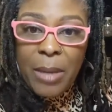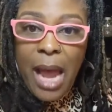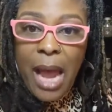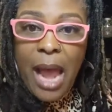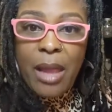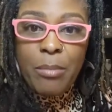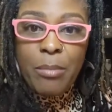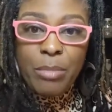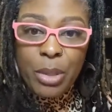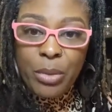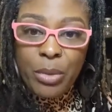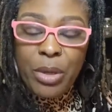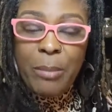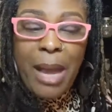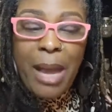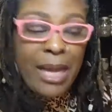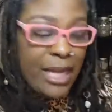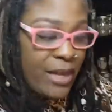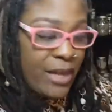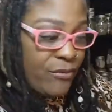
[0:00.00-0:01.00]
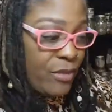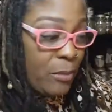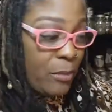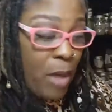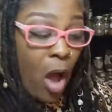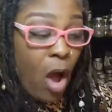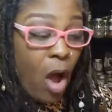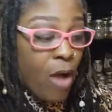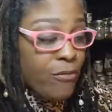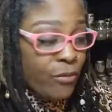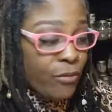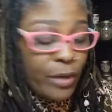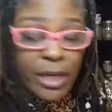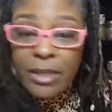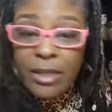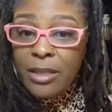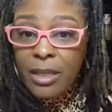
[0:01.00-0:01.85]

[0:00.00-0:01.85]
I imbue him. I give them the offering.